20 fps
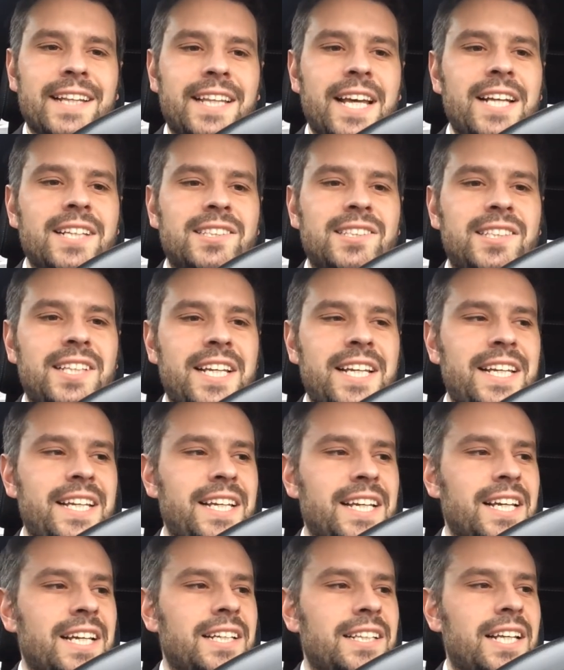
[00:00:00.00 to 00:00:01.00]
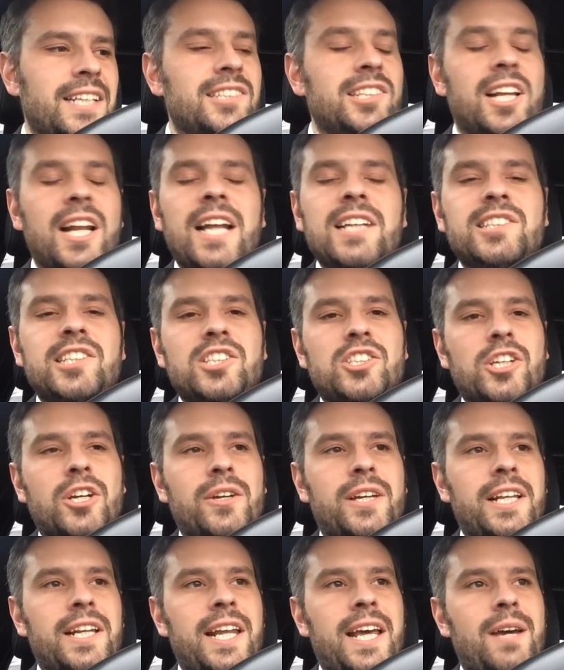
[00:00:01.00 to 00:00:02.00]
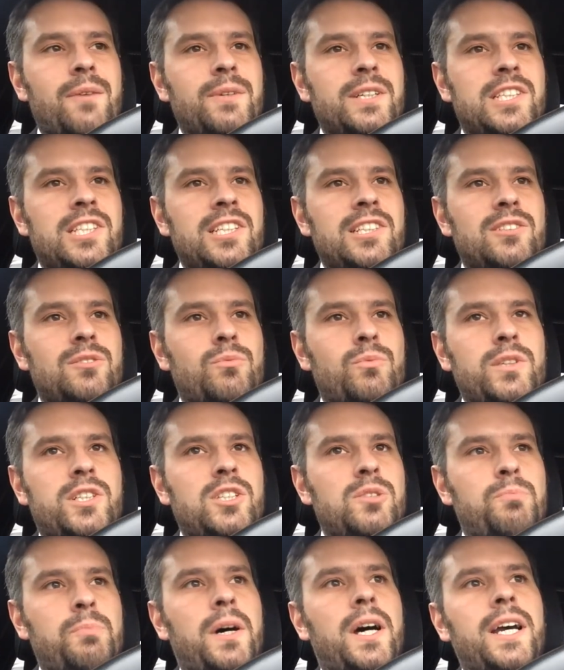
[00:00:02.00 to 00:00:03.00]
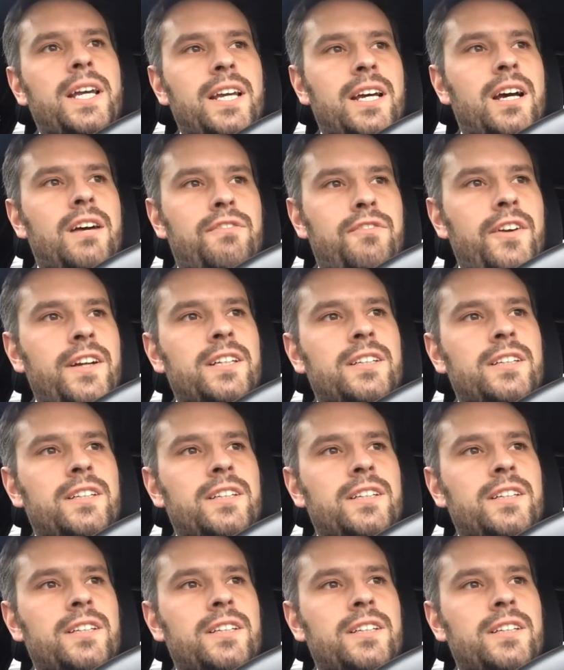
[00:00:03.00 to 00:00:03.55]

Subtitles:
There's a classic joke in there which is by a